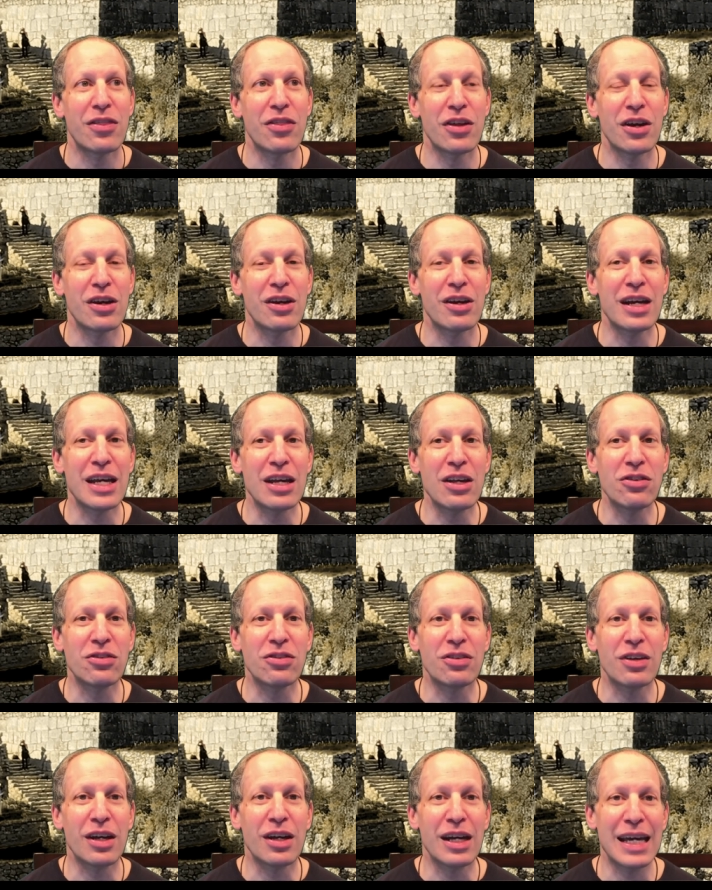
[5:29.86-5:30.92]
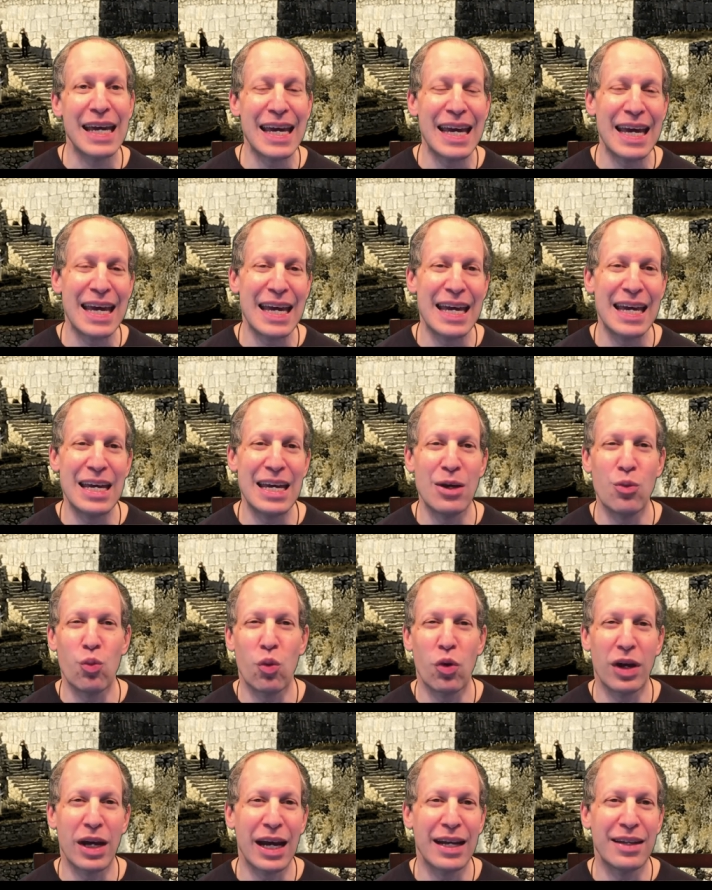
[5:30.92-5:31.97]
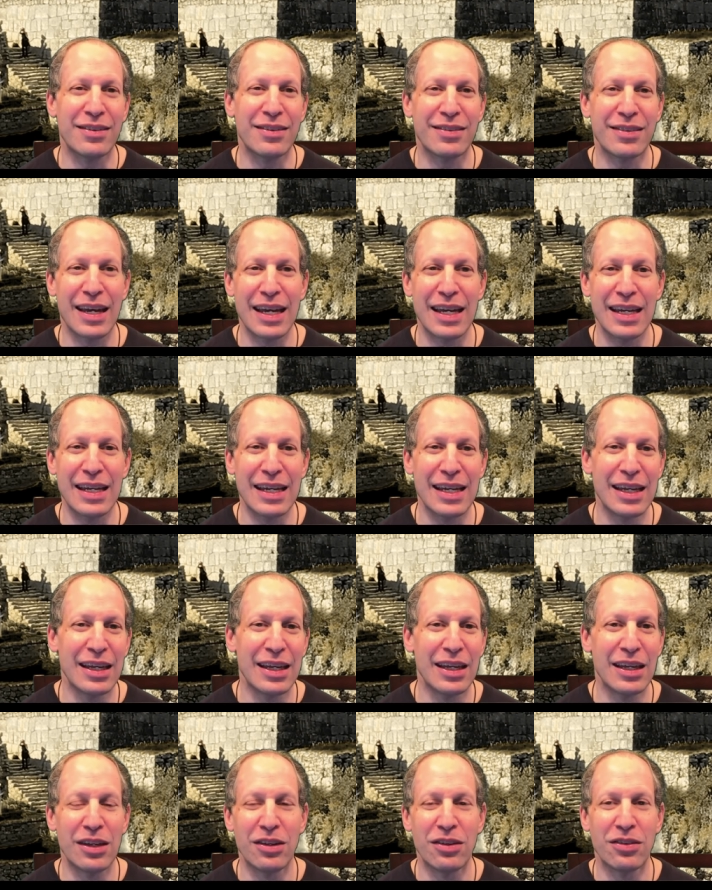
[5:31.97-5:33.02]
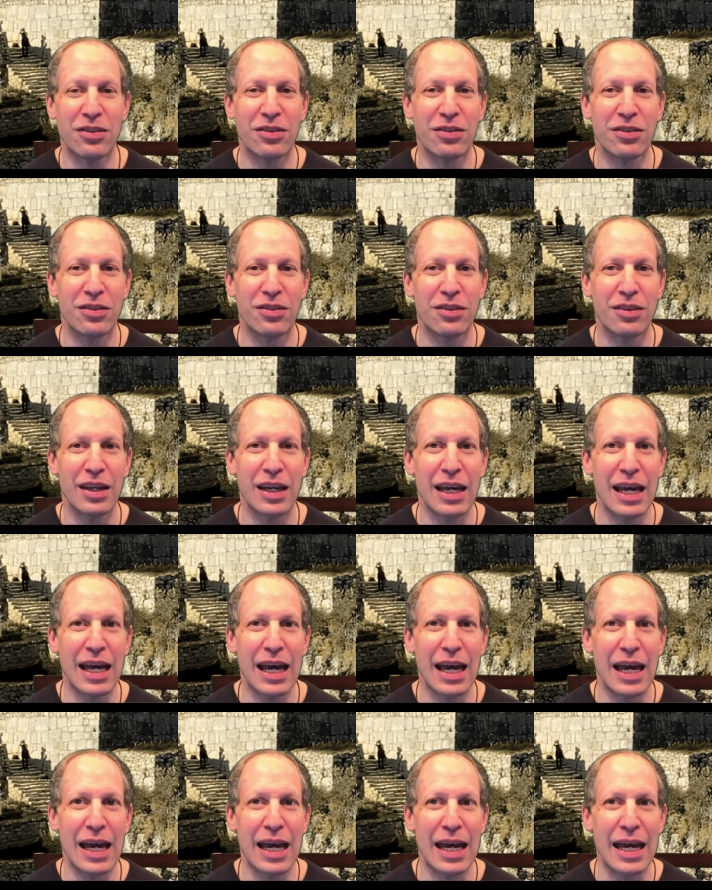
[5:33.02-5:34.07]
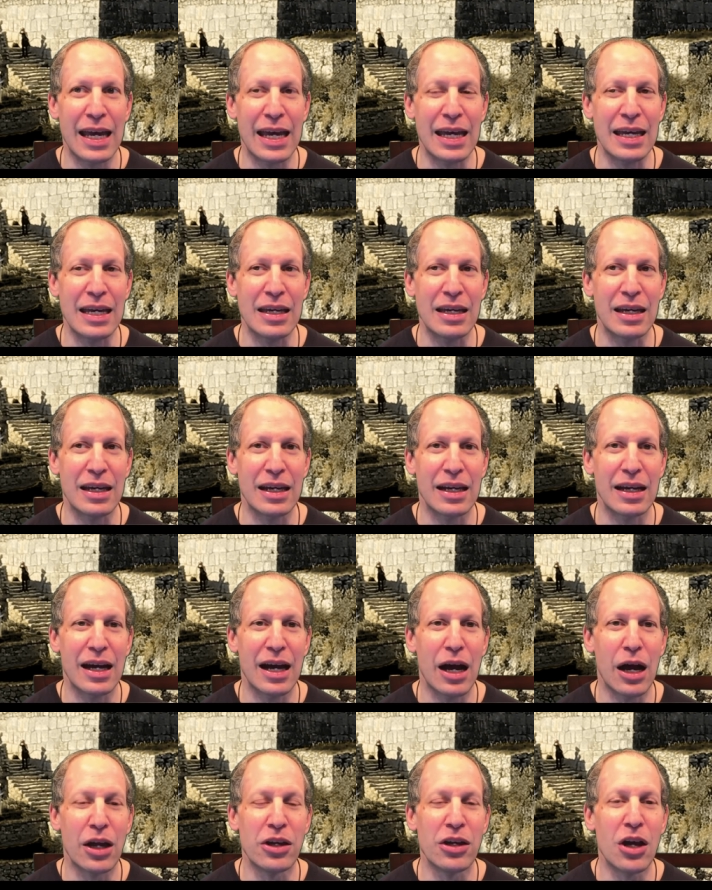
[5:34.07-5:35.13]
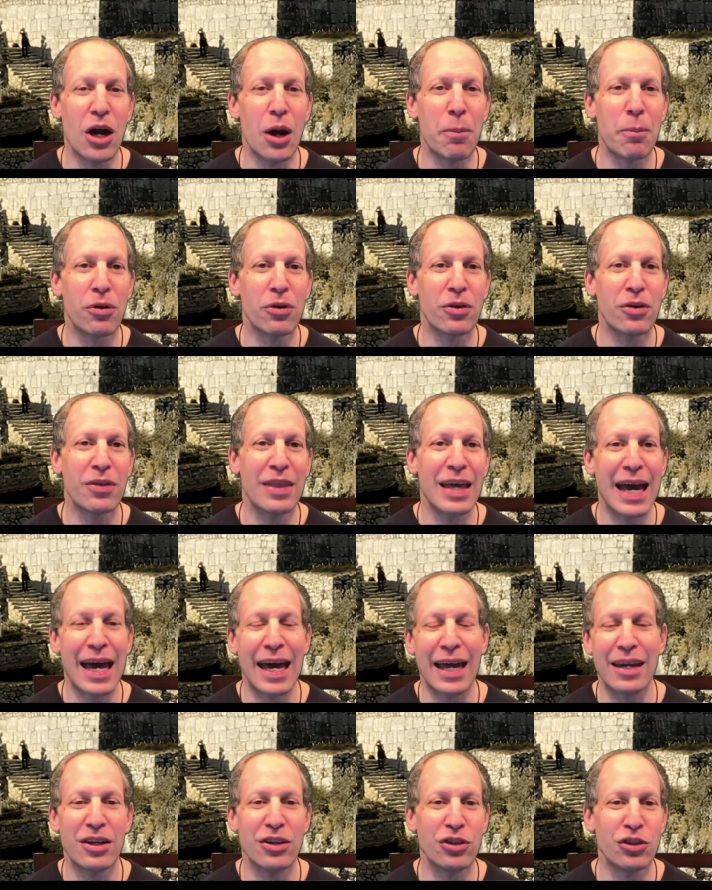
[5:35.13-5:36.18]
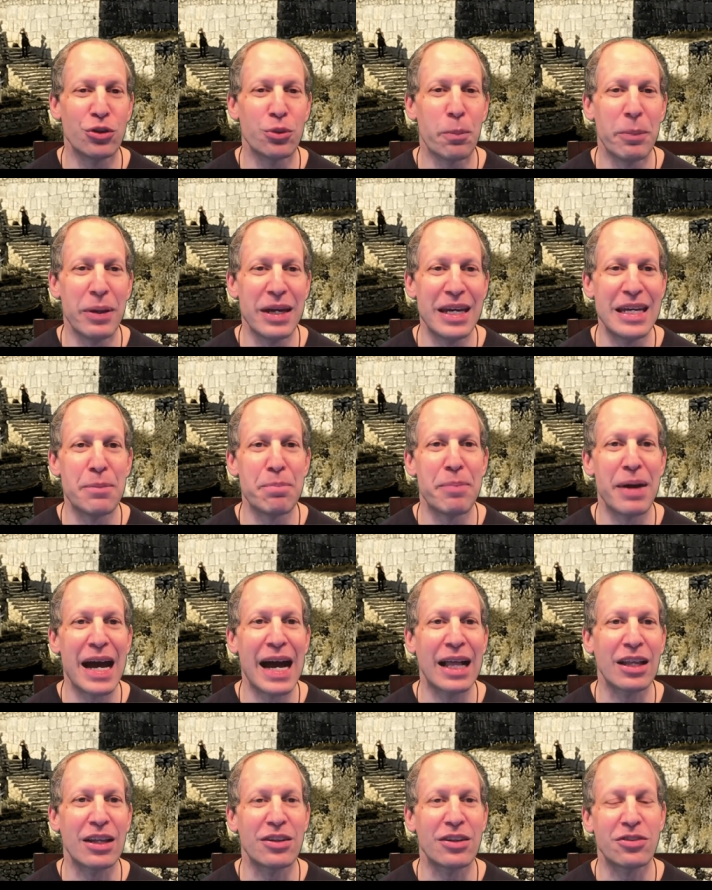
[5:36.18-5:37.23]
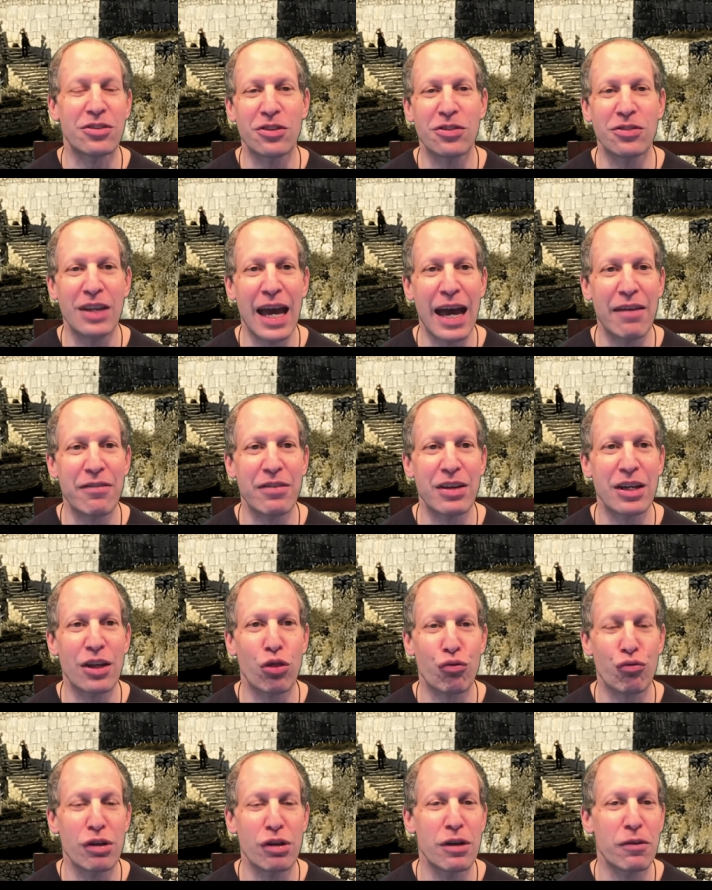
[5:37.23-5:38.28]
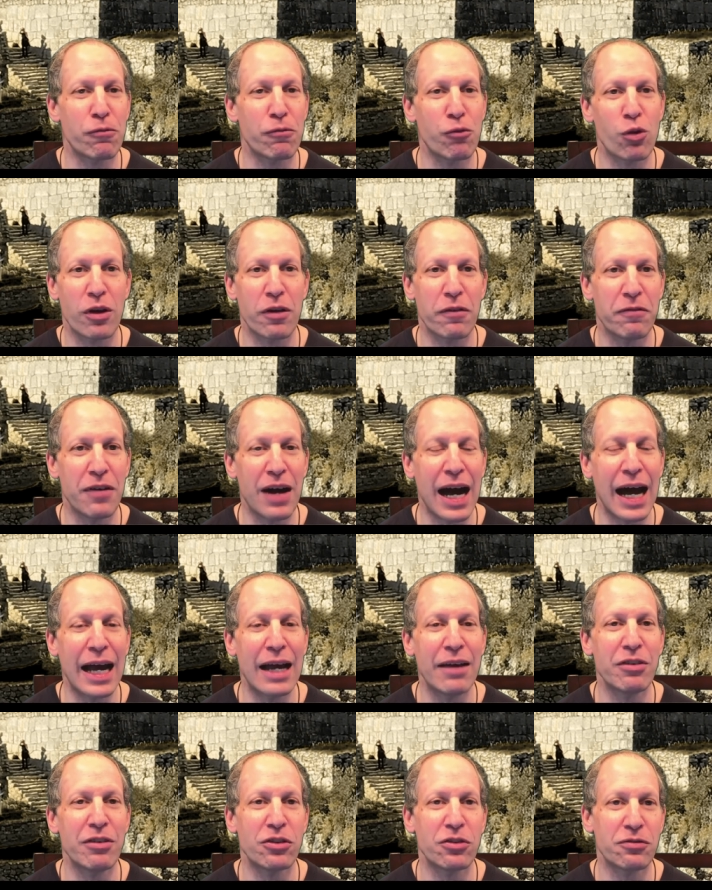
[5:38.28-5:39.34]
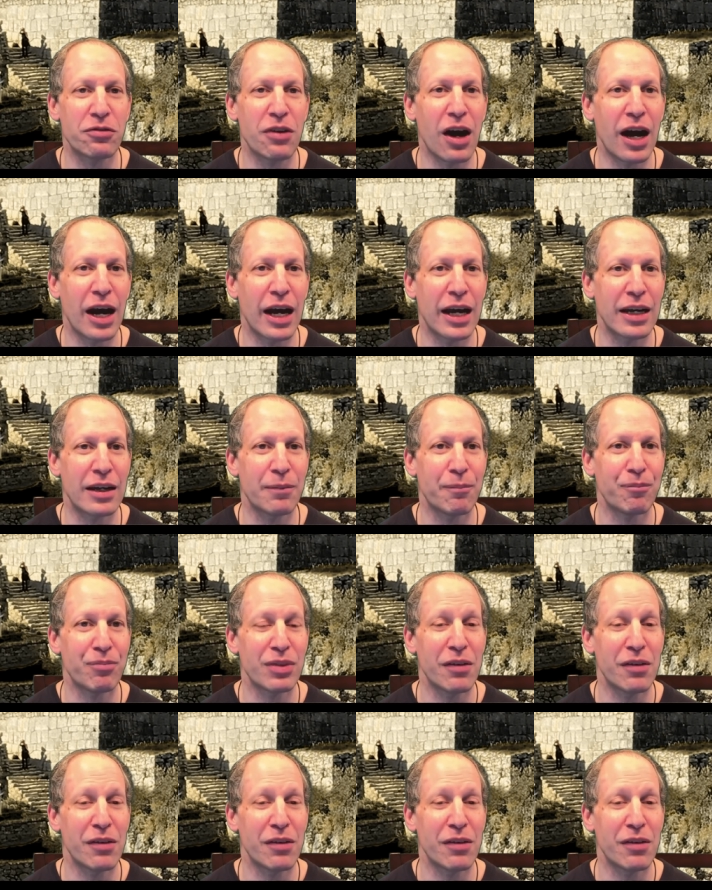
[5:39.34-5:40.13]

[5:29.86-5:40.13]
there is a, what I'd say is a, a number that you'll be in balance. Just having three or four or five is fine.